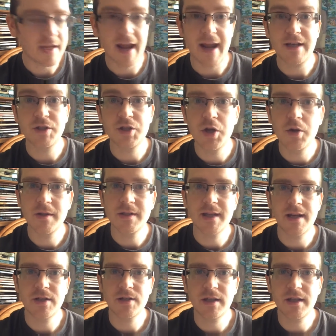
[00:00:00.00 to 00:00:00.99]
tattoo
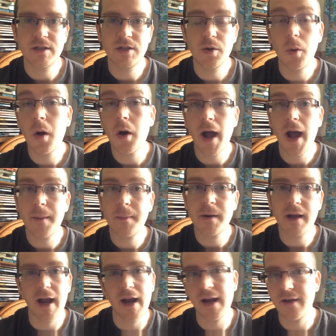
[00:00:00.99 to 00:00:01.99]
essentially. Do you know what
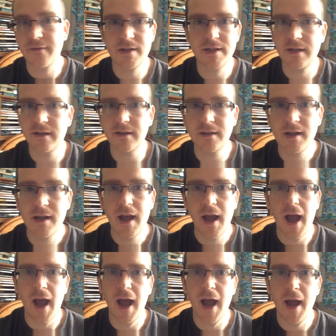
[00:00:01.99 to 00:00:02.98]
happened? I never did it.
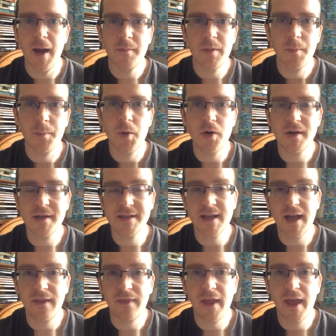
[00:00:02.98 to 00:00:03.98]
The book
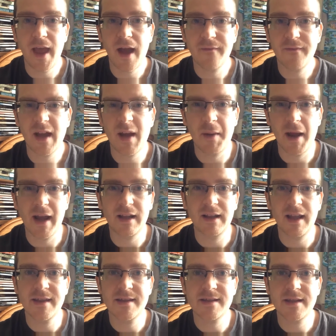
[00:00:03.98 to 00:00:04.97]
sat there. I think I might have
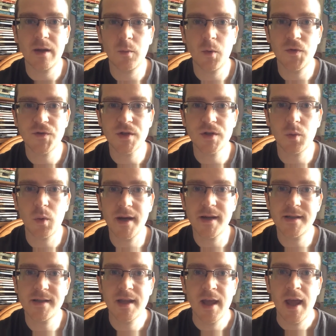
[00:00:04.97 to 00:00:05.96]
glanced at it once or
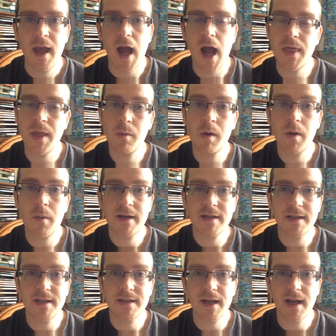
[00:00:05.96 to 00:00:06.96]
twice, and then when I
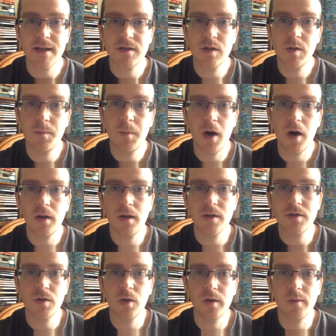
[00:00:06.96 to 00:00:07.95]
went to the tattoo
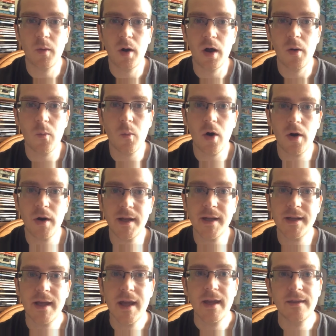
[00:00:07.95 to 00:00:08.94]
parlor, told them what I
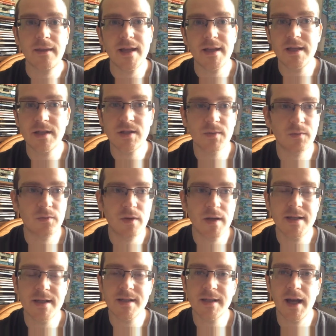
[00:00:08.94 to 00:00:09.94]
wanted, they did some
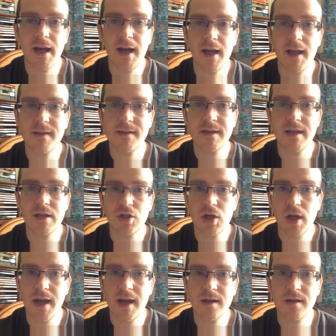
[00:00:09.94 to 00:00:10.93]
free designs, they
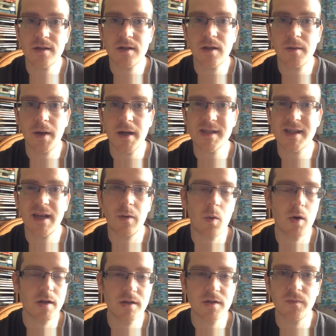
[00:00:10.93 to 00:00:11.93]
changed them. I said I
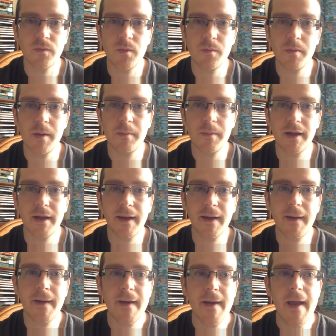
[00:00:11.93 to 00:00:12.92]
wanted something a bit
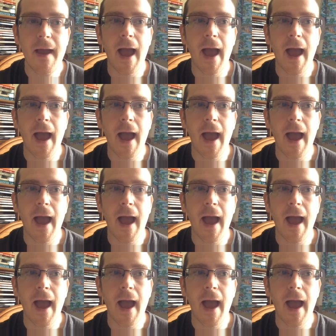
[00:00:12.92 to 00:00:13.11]
bigger.